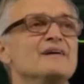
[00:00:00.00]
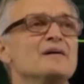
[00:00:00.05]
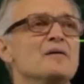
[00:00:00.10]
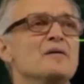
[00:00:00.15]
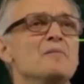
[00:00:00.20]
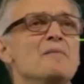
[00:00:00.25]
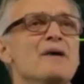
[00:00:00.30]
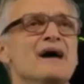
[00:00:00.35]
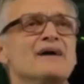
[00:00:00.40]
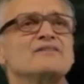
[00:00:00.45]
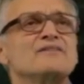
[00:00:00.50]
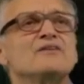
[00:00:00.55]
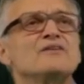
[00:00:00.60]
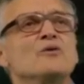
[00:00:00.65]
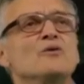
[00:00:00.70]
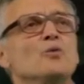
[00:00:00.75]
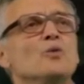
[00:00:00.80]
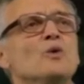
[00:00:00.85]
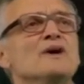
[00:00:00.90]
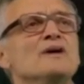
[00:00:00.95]
mass
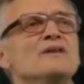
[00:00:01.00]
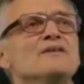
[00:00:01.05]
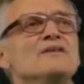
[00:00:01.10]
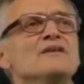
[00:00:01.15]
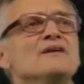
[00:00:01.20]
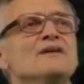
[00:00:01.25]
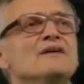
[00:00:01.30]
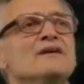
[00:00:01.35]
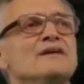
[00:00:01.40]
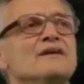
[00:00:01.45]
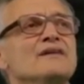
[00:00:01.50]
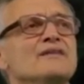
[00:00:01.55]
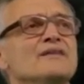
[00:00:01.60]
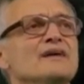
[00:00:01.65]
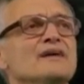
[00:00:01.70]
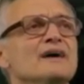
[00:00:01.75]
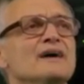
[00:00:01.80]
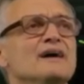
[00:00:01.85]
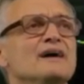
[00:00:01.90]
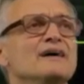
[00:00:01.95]
on 1,
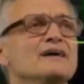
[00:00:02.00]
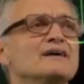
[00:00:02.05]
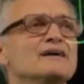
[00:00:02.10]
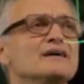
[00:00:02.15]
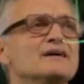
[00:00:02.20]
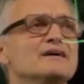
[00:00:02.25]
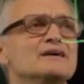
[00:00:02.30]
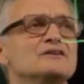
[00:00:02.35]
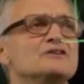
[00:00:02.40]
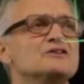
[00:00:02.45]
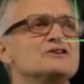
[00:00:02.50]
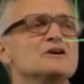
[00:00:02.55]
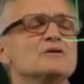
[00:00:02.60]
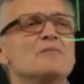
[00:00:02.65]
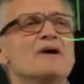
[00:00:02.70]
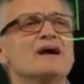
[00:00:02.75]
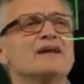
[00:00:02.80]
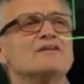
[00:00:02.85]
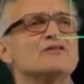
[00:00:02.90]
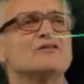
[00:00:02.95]
the
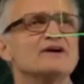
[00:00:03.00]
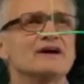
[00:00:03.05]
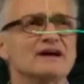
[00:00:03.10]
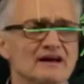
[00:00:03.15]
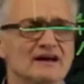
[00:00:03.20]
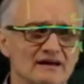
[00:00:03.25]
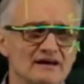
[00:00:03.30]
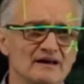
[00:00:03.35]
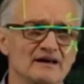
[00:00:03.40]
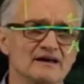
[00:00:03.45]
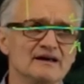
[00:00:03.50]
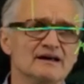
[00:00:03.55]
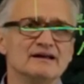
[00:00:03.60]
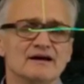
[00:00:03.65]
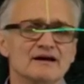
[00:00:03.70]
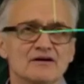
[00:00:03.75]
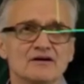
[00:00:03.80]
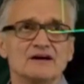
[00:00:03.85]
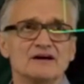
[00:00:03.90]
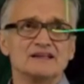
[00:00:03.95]
geometric.
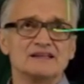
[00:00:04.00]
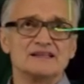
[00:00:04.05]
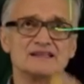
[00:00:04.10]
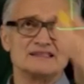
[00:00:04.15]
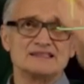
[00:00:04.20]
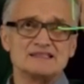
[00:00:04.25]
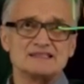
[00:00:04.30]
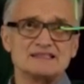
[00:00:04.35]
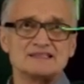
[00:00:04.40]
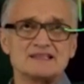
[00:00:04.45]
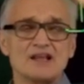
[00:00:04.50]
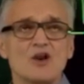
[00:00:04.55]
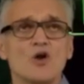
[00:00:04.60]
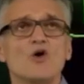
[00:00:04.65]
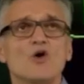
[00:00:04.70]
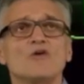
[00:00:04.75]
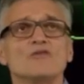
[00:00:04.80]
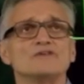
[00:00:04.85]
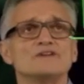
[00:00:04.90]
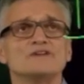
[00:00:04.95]
This is the
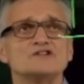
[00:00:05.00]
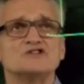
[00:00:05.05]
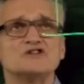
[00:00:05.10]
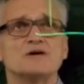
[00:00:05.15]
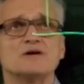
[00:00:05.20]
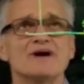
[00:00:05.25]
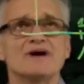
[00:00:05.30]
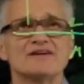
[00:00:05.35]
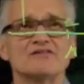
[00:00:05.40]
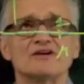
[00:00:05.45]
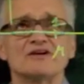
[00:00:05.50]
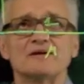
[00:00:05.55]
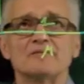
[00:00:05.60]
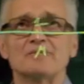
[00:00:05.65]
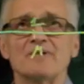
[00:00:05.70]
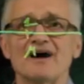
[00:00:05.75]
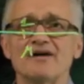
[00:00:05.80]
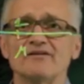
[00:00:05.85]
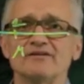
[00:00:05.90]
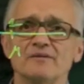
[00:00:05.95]
law of the geometric
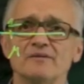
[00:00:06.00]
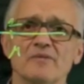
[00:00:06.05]
Brownian